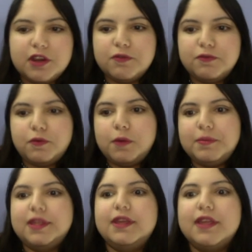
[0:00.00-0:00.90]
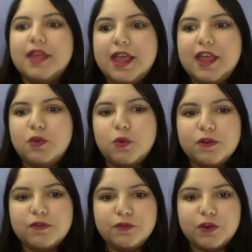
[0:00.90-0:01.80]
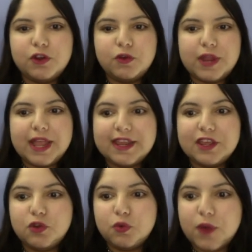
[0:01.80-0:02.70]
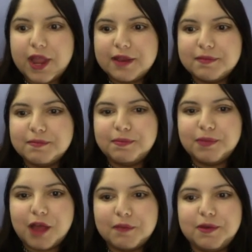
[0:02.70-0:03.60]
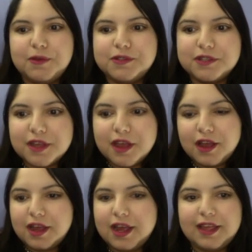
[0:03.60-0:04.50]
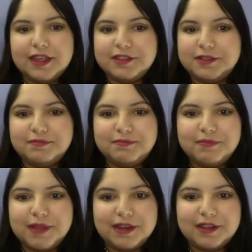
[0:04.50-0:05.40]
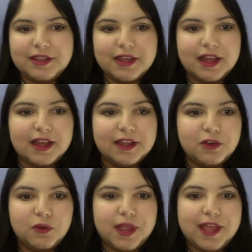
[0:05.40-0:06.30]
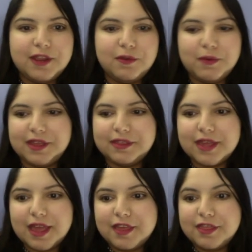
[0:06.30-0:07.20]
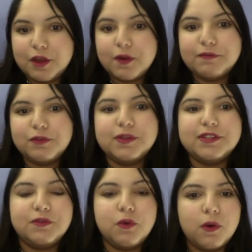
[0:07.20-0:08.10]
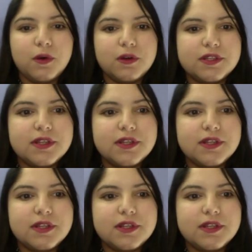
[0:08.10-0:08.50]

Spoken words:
formula in order for creating great blog posts. It's been created with their influence, of course,